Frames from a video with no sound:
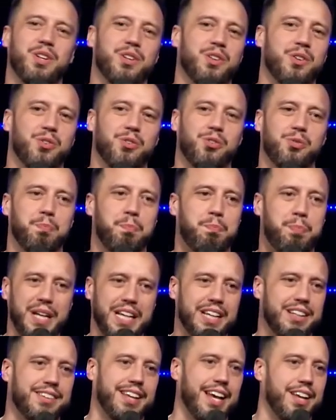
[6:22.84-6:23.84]
of those
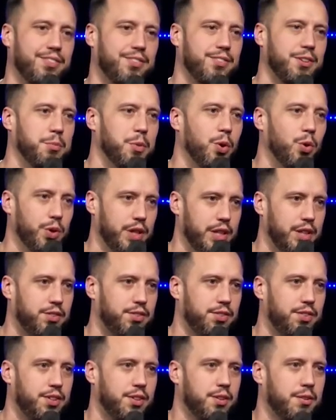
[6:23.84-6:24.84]
big
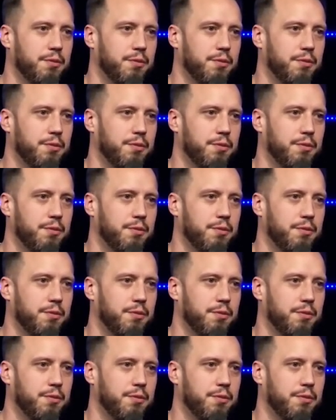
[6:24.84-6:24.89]
testimonies.